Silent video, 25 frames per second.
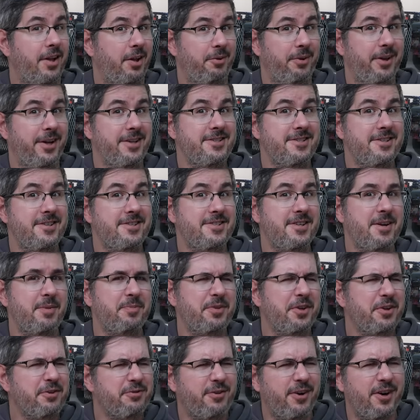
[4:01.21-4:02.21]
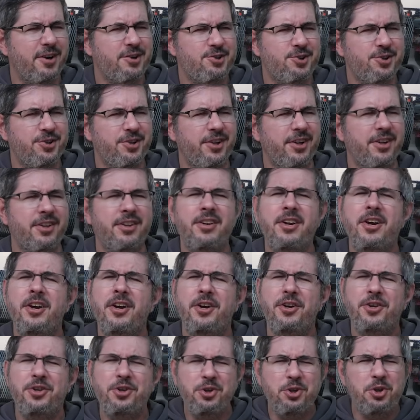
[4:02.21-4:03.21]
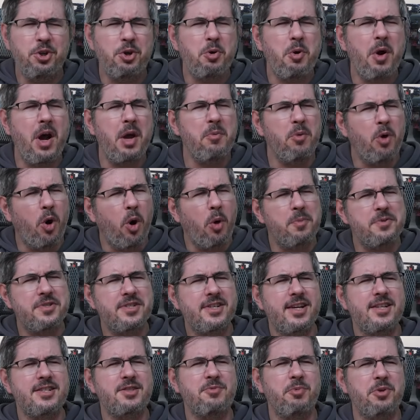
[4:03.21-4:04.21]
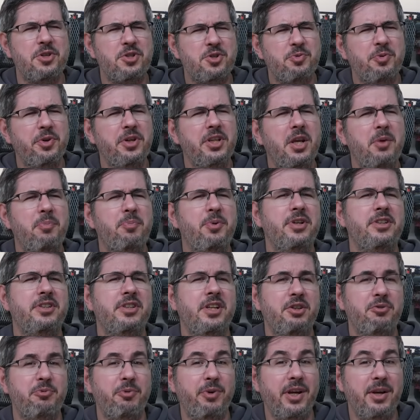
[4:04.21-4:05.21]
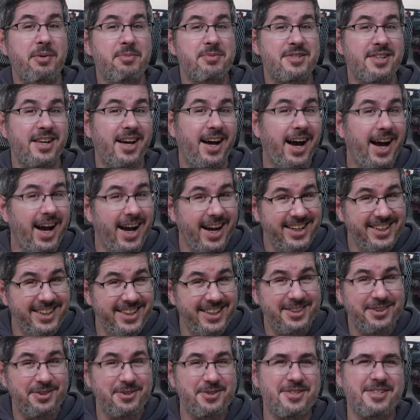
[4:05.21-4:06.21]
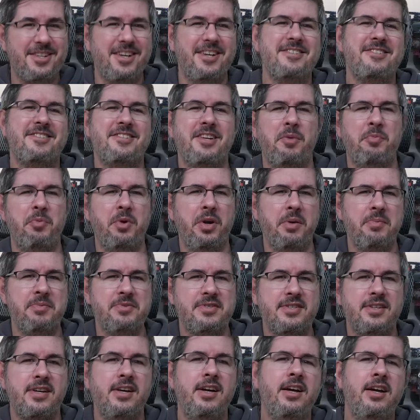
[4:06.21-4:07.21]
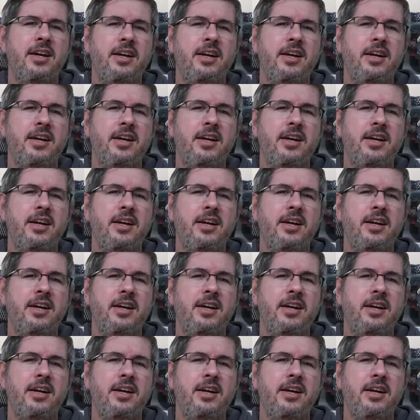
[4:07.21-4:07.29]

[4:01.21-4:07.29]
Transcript: Now let's see something functional. You know I'm obsessed with 3D printed rims, I need to scan some rims.